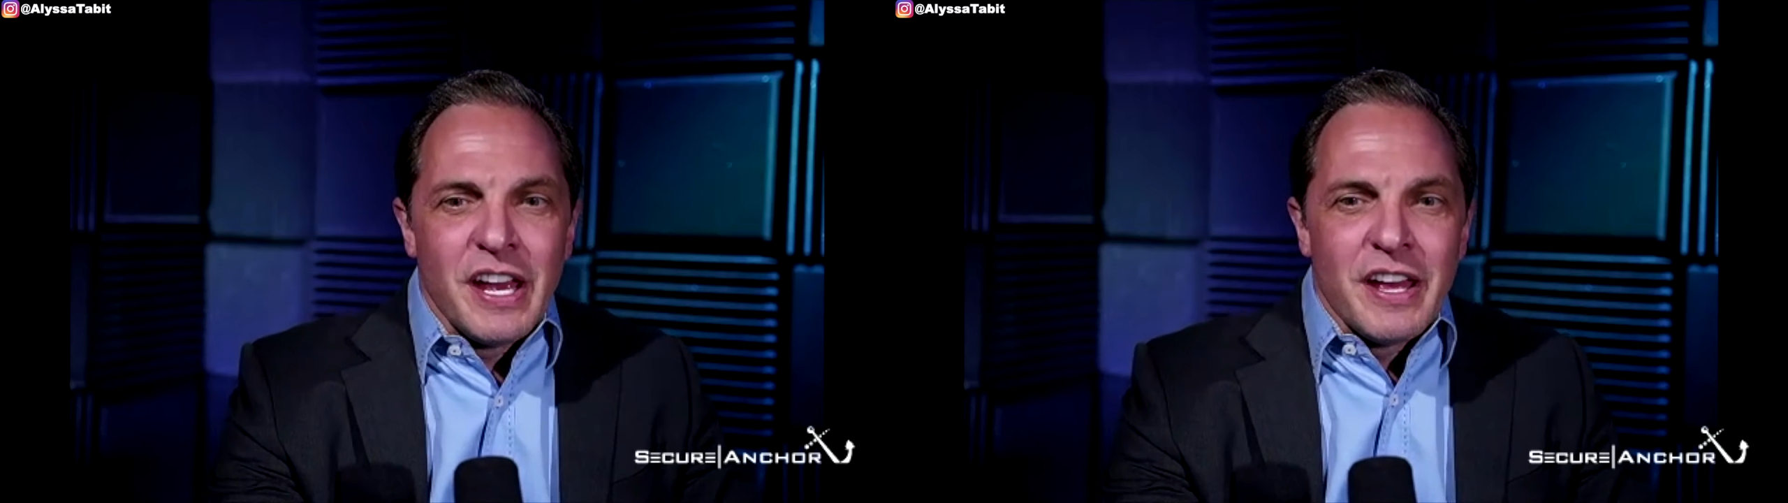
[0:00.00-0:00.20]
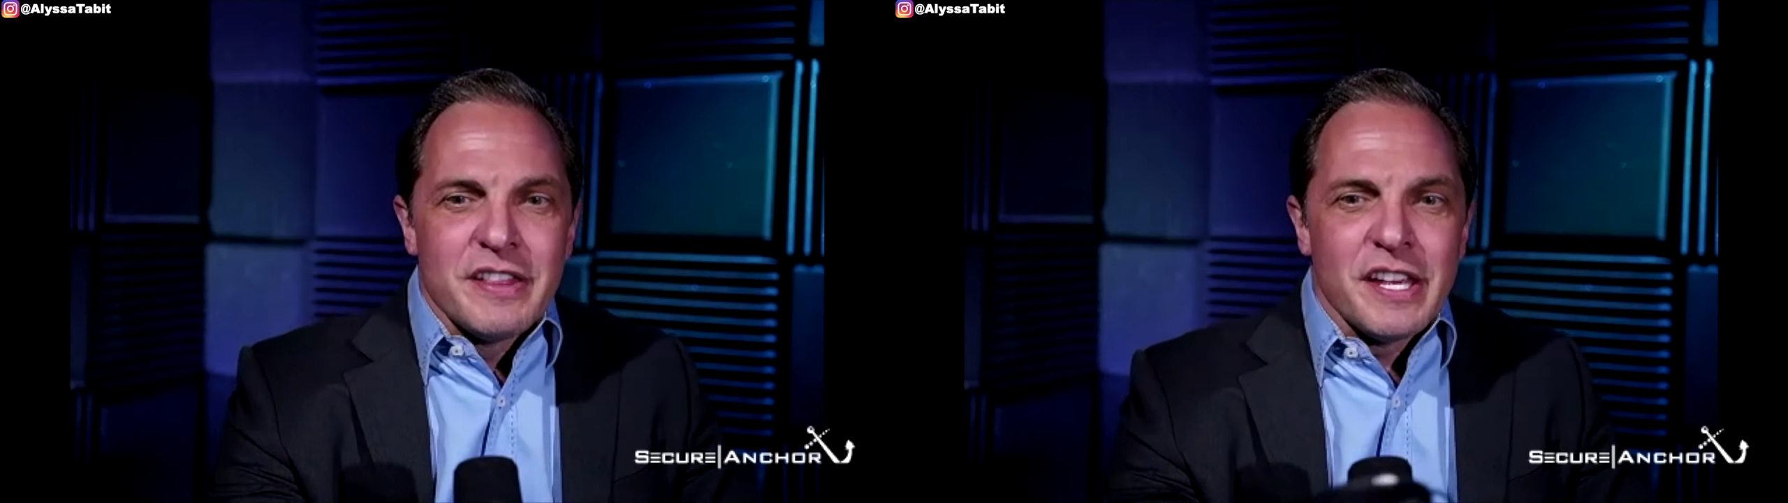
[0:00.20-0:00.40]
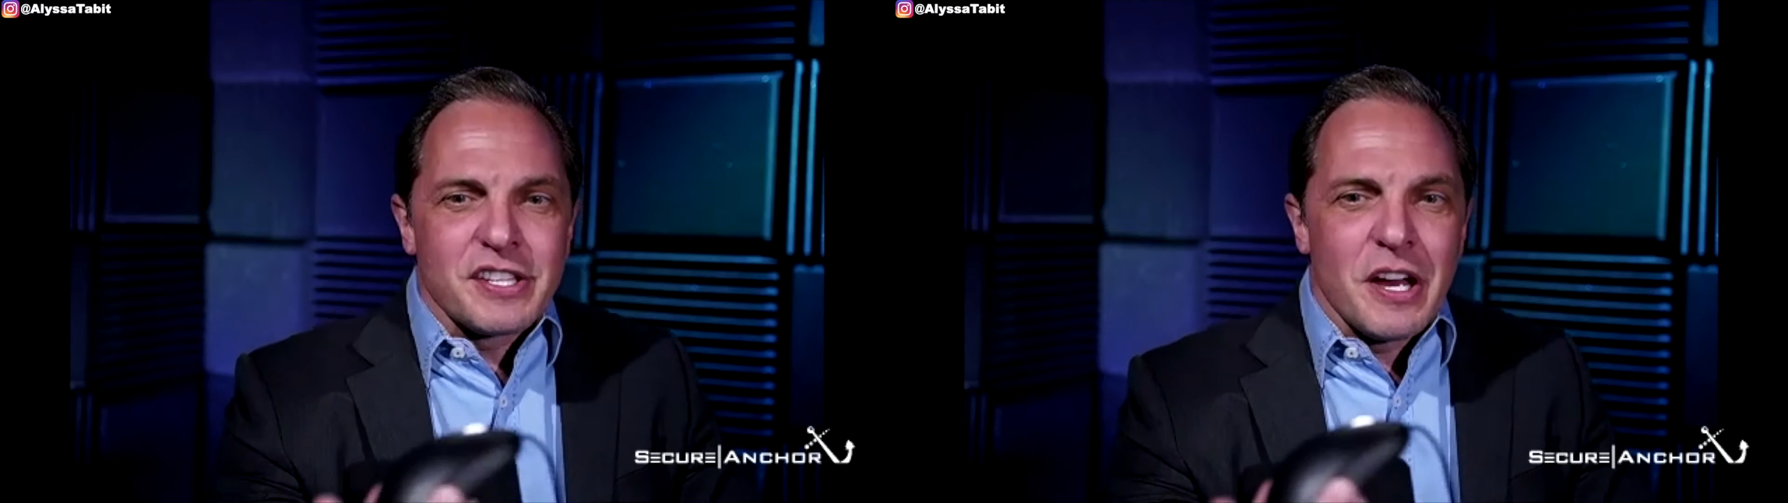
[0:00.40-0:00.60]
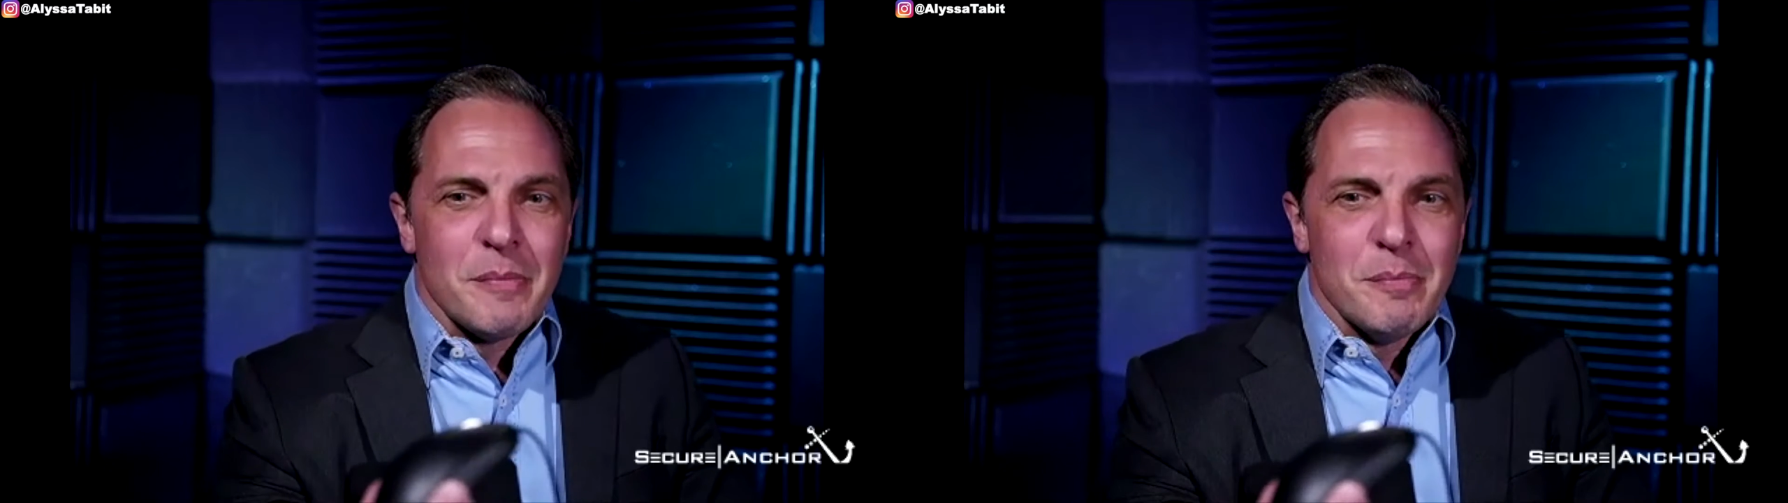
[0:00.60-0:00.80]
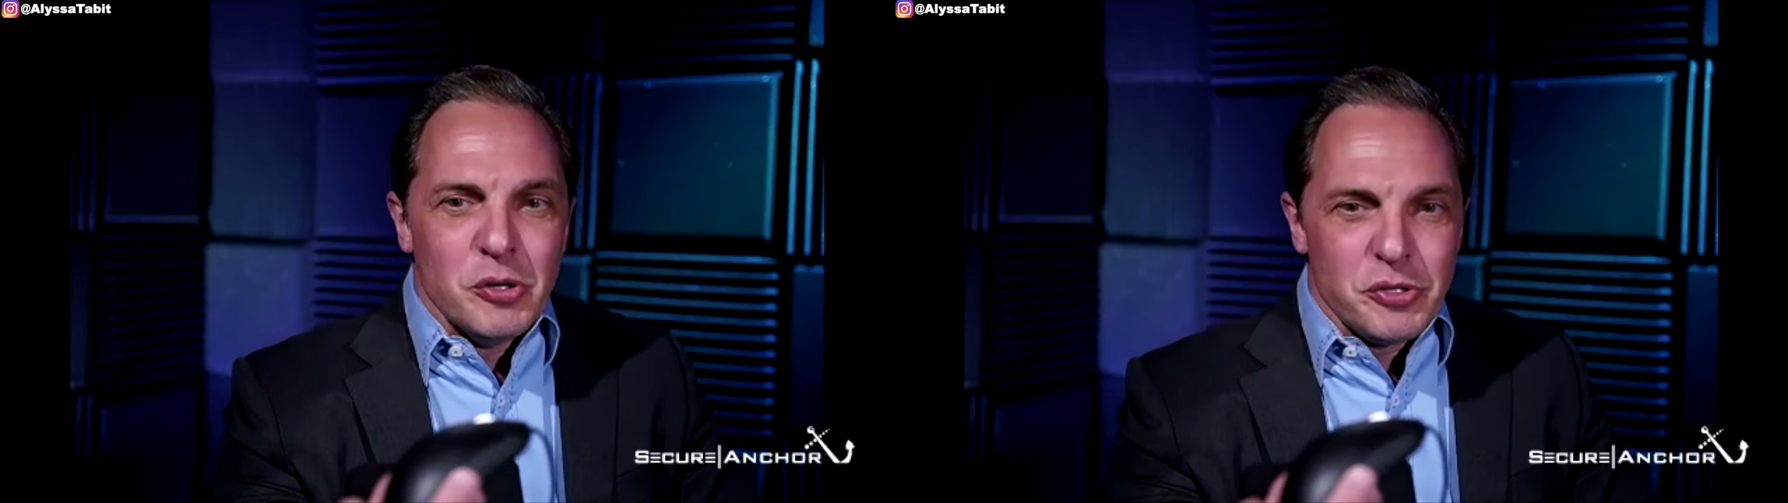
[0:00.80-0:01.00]
this a
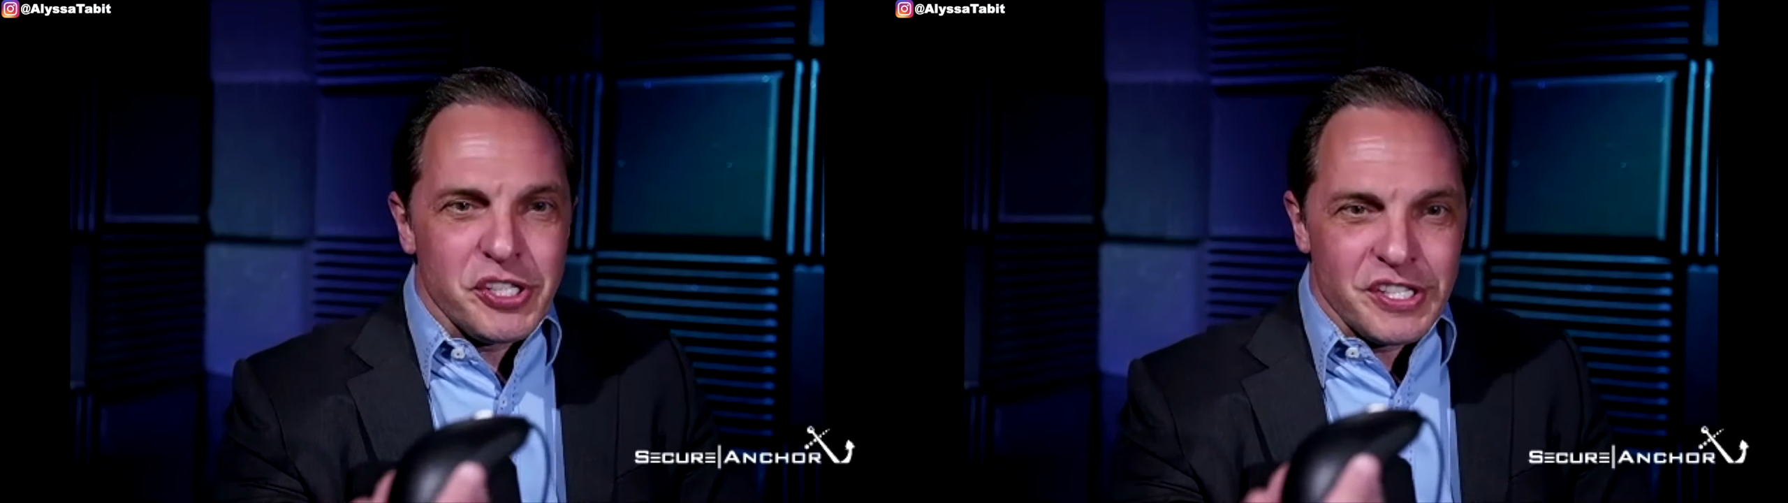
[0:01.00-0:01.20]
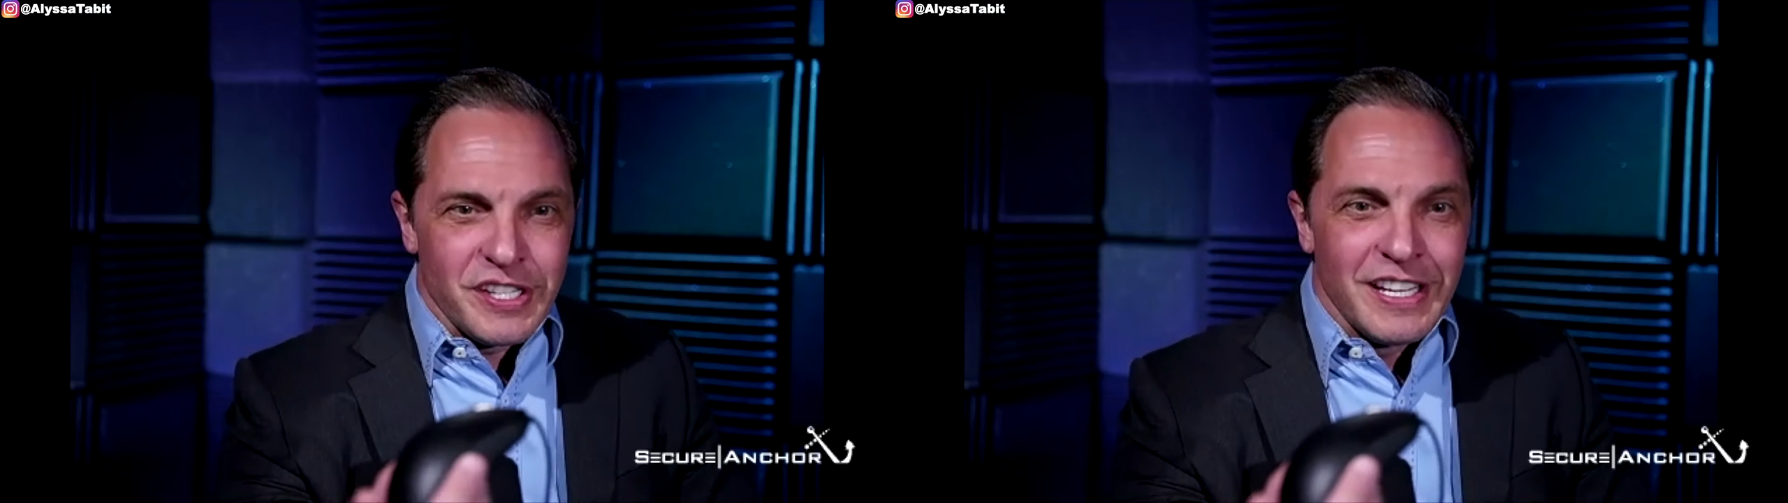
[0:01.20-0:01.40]
moose.